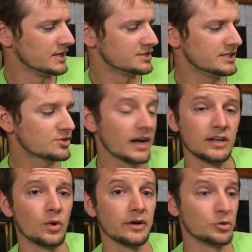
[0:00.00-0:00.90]
She tried
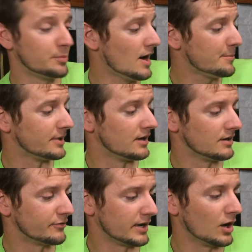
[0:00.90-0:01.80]
going to Papa
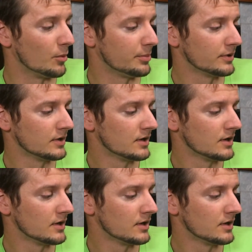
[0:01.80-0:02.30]
for help,